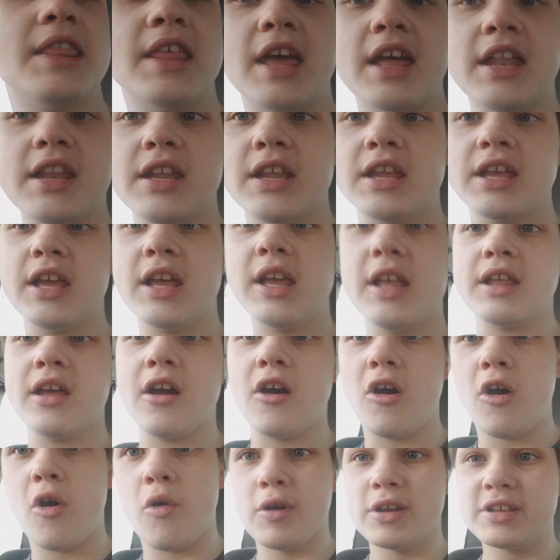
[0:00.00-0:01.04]
then
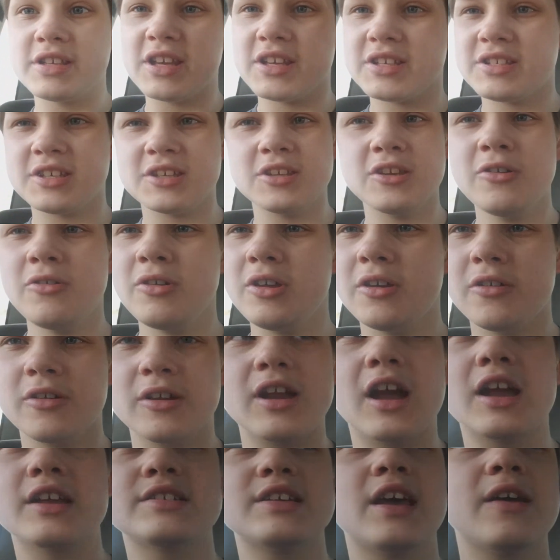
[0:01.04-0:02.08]
always, it's a new year,
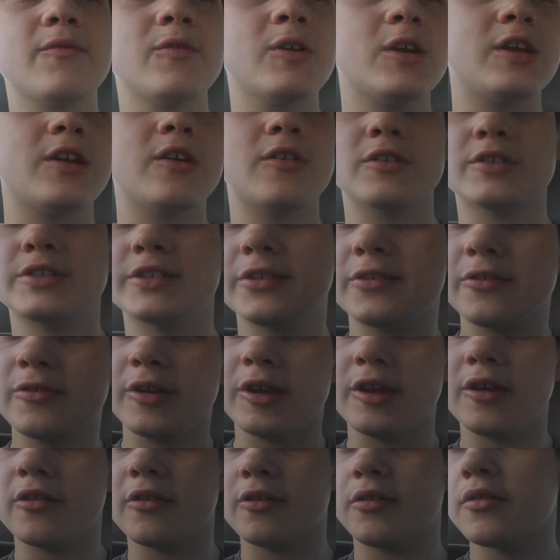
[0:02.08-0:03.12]
guys. Every year, it's a new
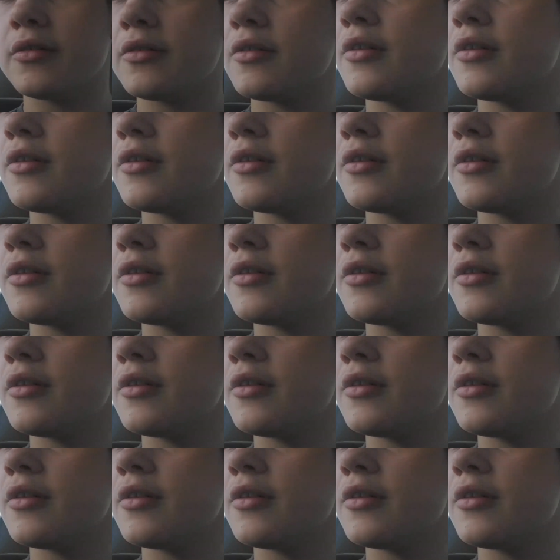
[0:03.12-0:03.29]
year.